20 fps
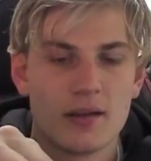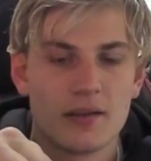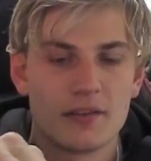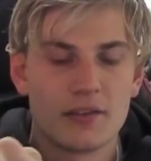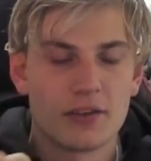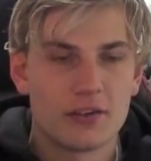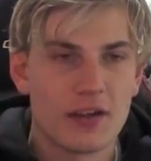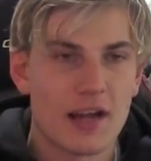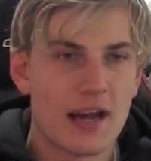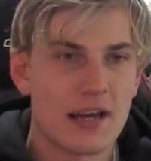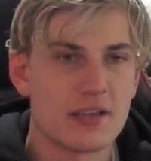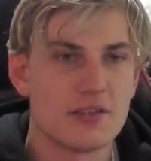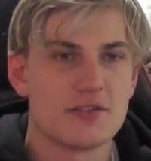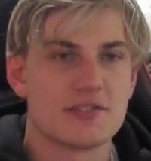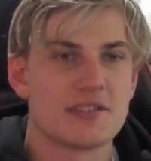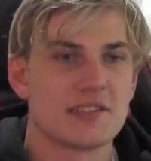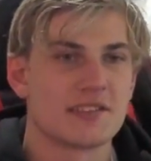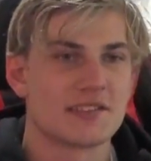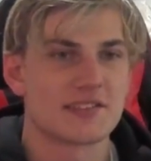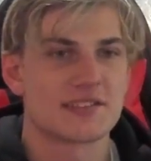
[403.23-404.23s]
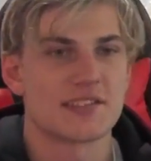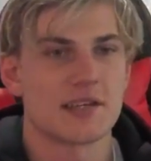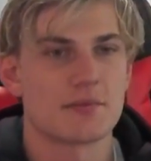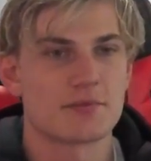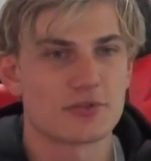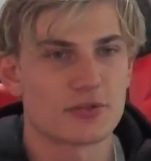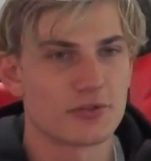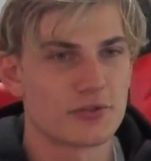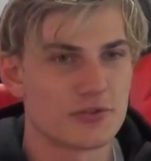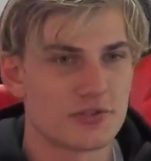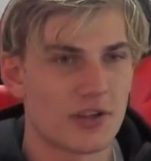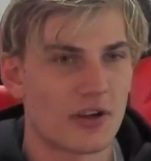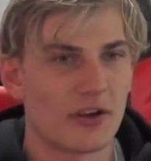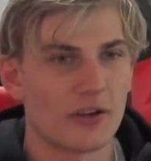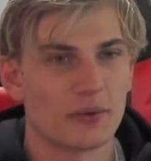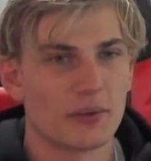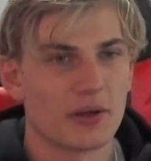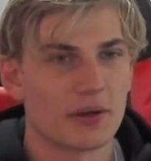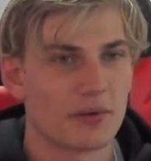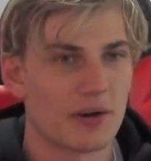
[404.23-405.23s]
They're not using the same screws all
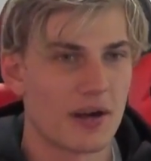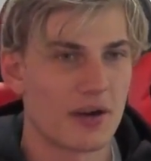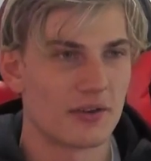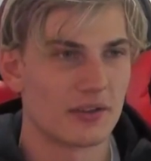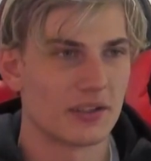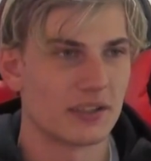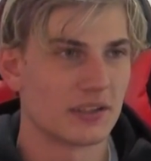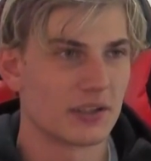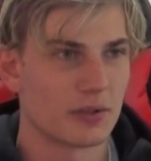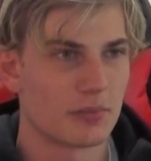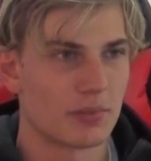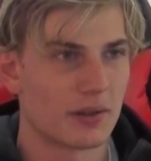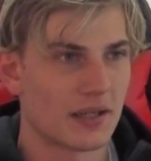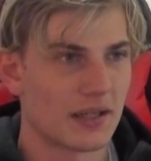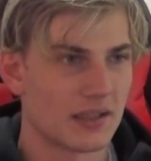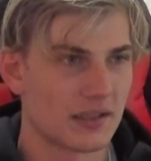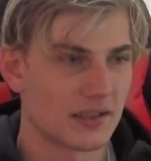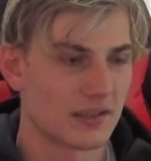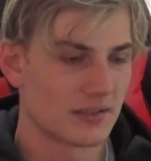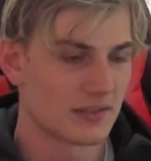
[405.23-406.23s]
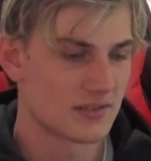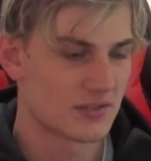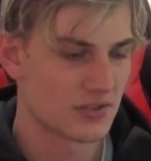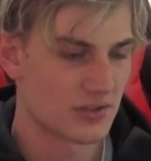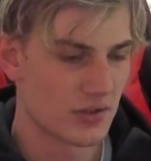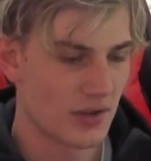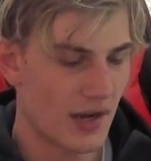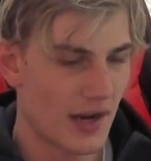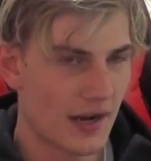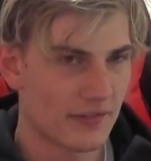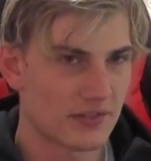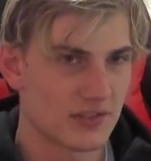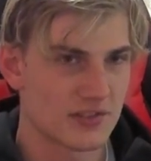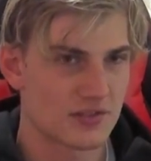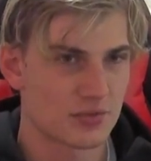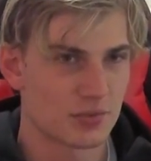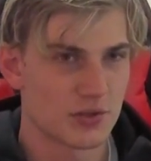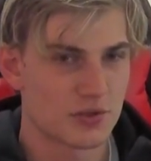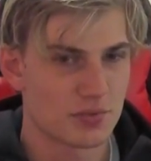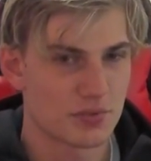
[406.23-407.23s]
the way around on their body, so you have to
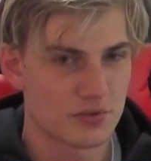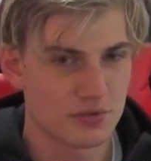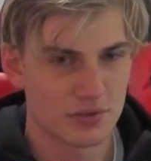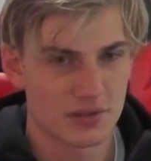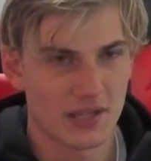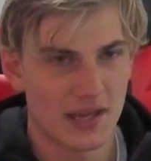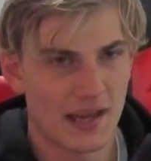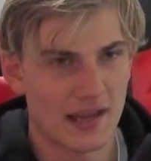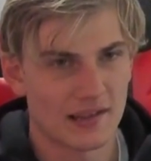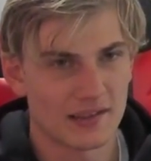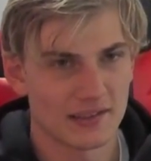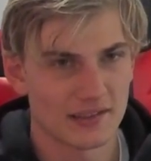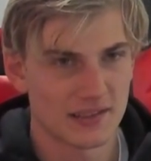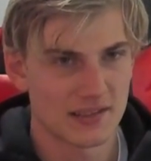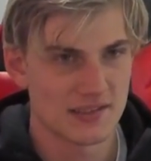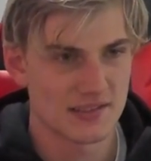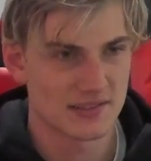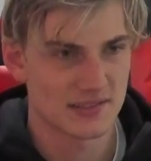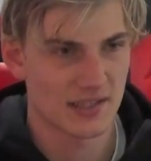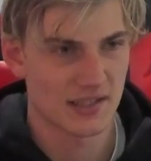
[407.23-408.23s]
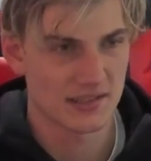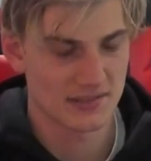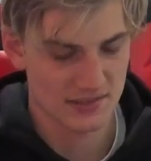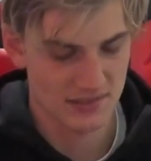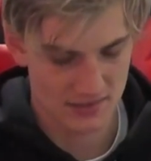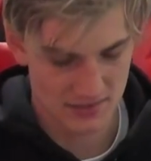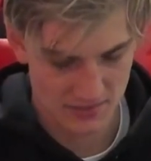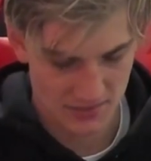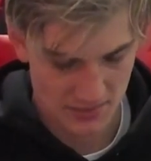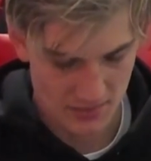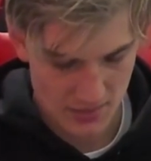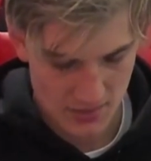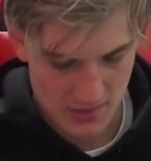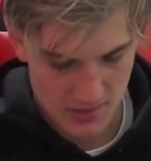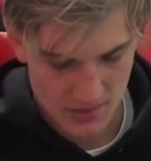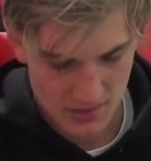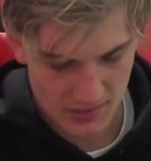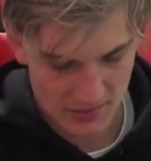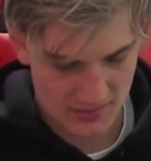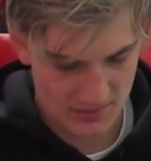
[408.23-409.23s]
switch between Allen key sizes
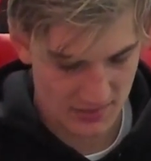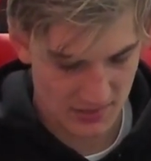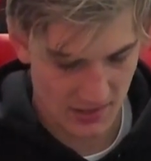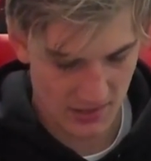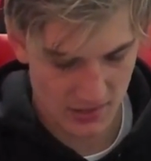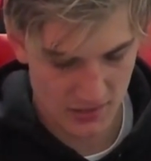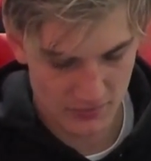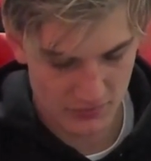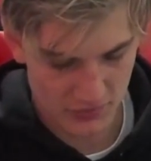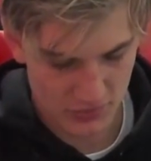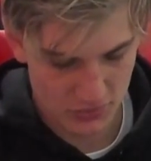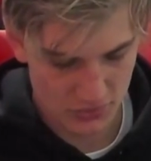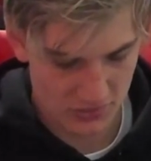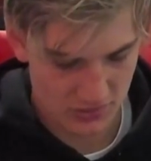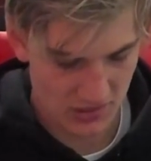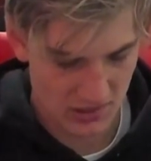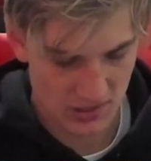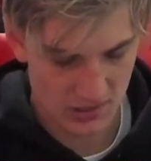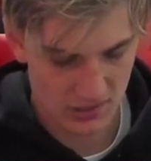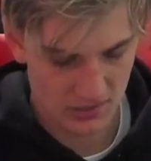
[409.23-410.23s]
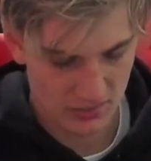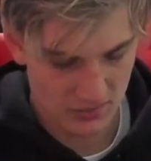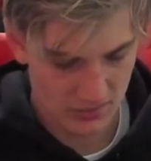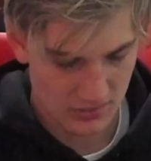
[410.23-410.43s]
instead of using